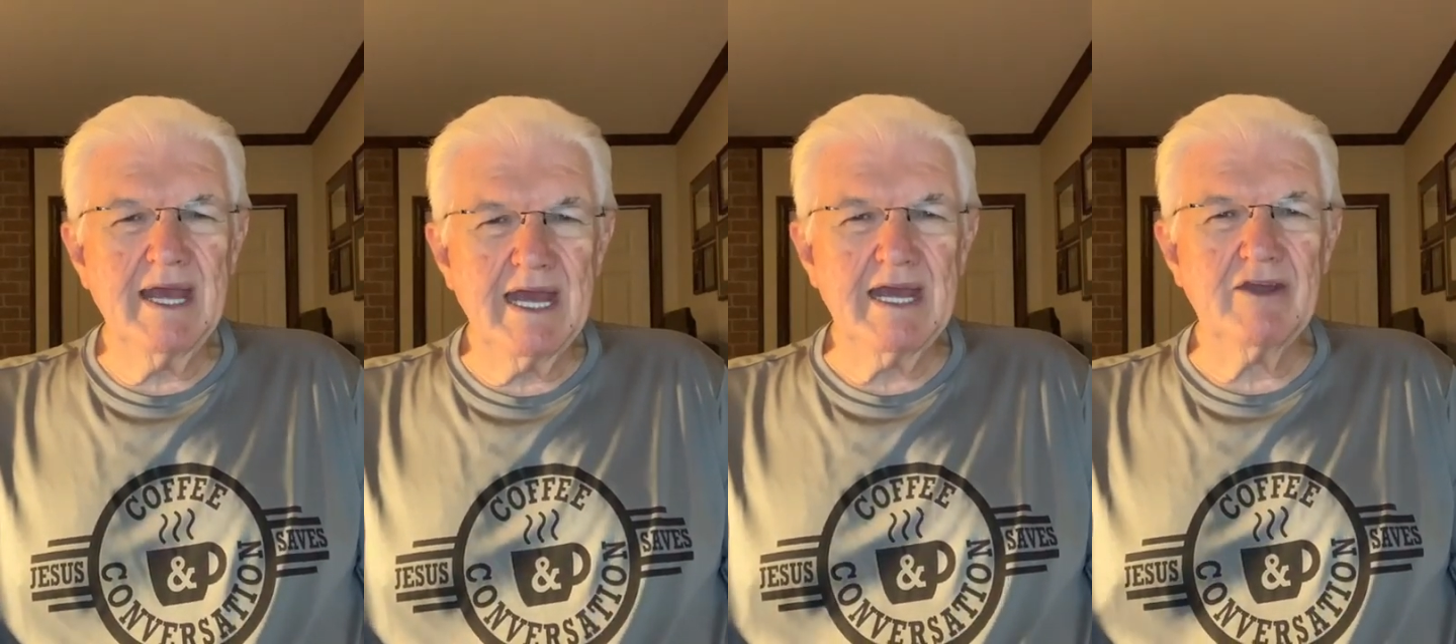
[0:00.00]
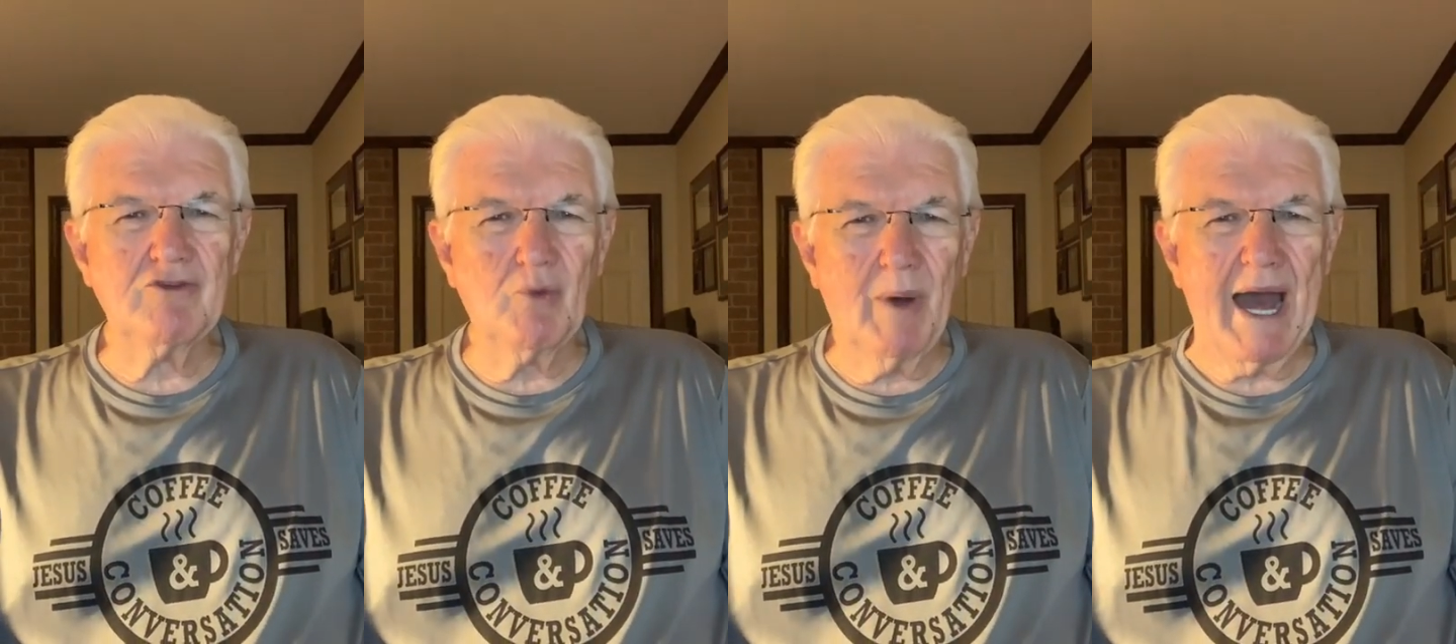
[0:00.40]

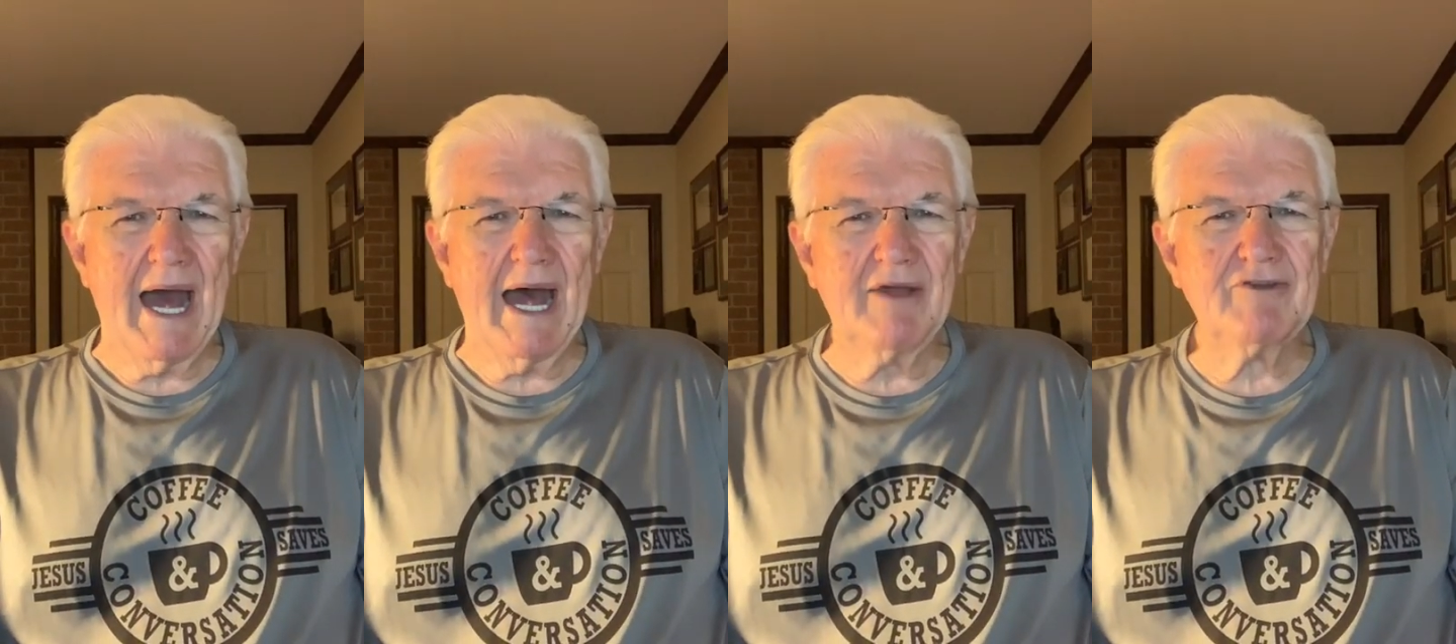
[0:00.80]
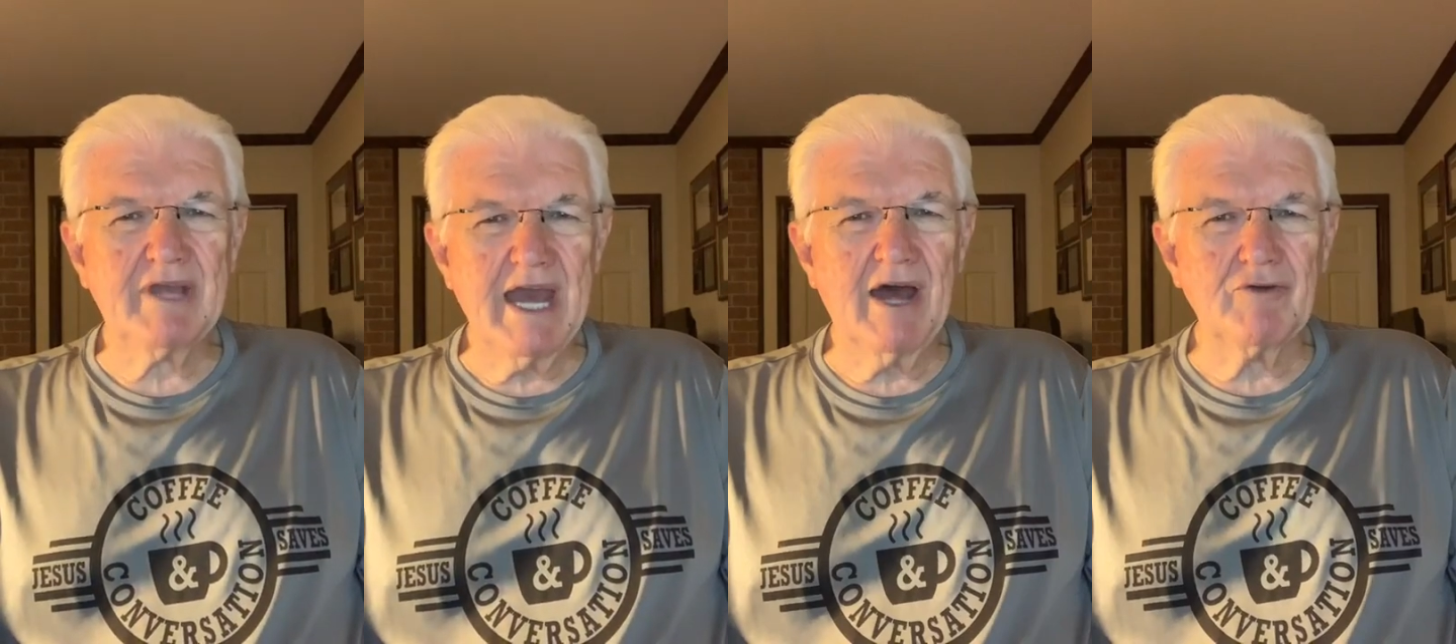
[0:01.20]
his wise
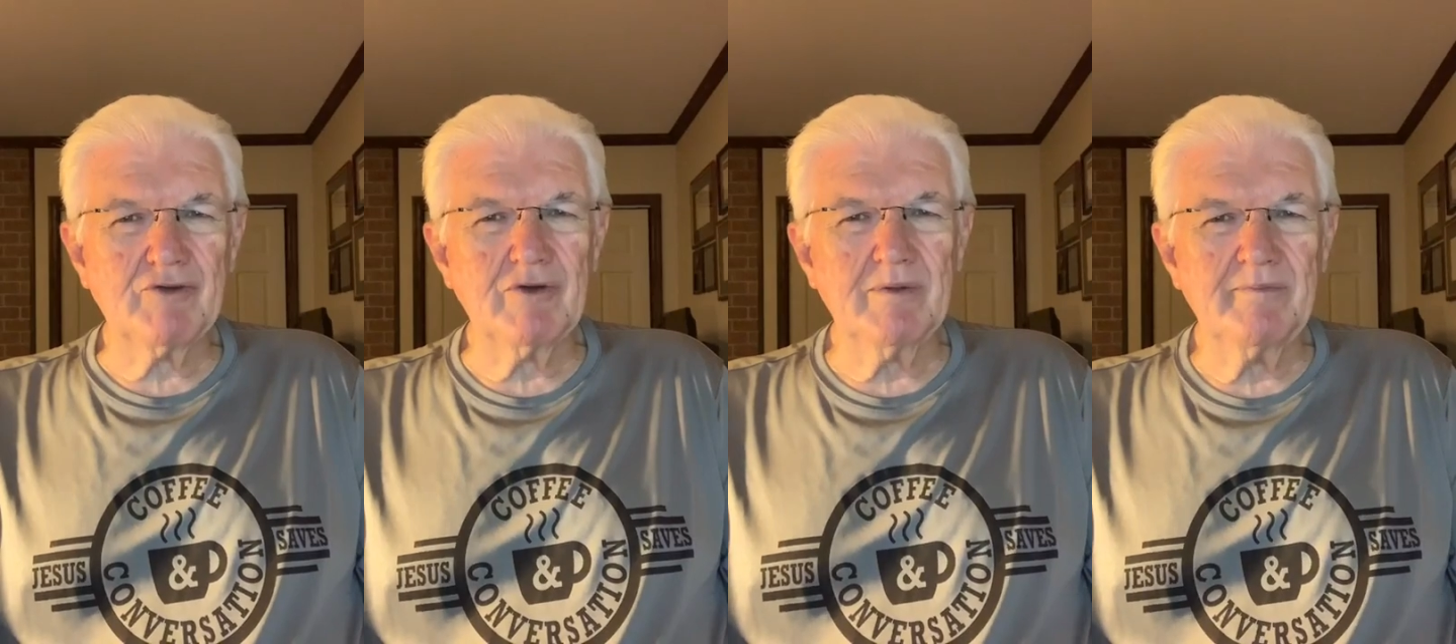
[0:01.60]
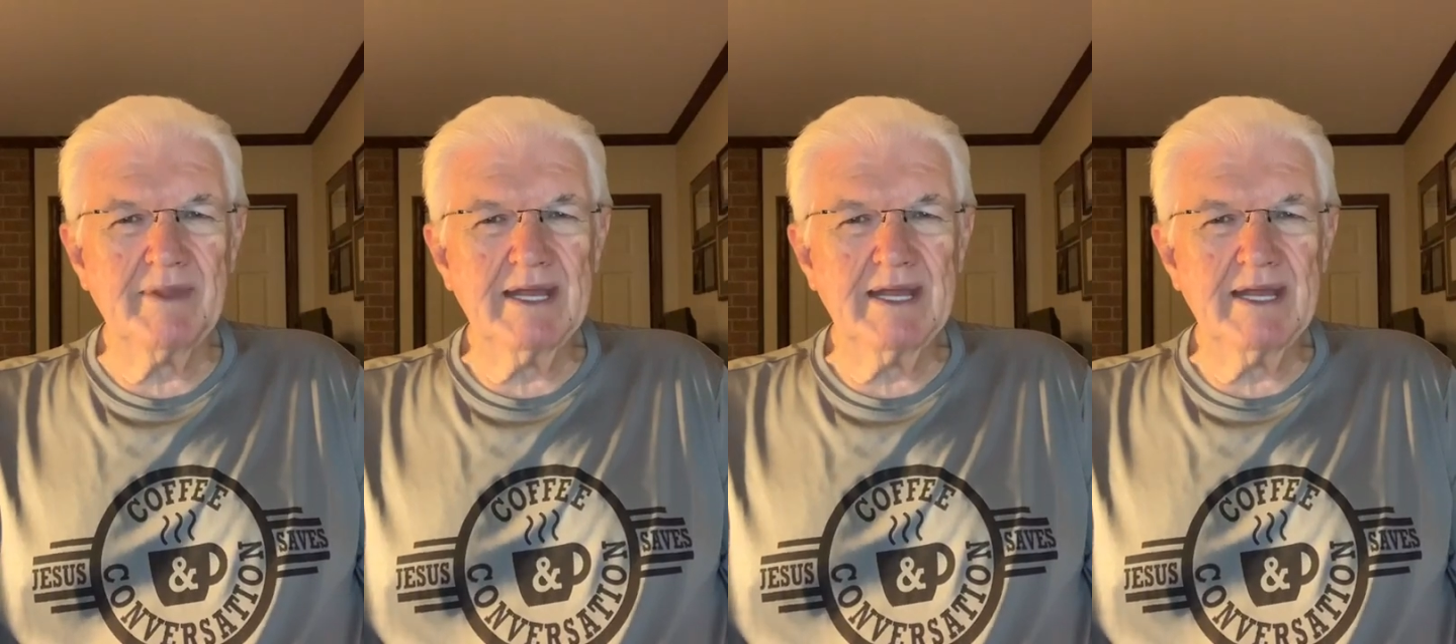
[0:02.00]
counsel.